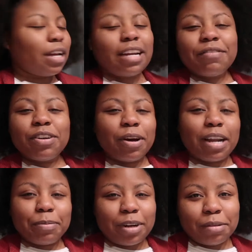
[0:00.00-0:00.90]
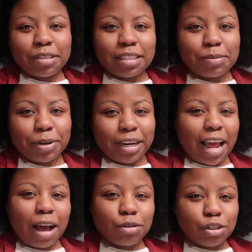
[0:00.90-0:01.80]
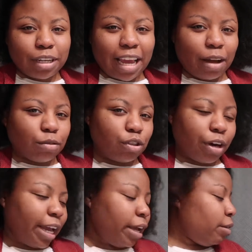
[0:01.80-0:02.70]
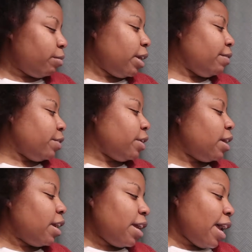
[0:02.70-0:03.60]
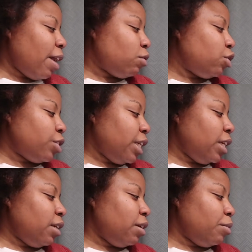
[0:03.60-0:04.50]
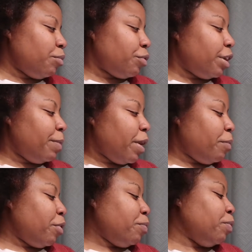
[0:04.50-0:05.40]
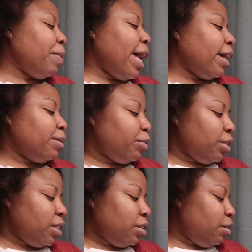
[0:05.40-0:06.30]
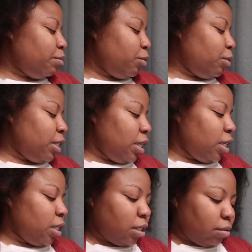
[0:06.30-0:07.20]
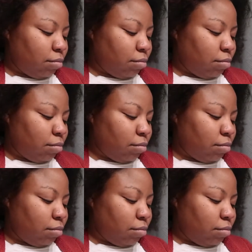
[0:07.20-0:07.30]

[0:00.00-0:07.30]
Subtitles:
I never know how to pronounce this brand. Outre, whatever. Outre Premium Purple Pack Brazilian Boutique.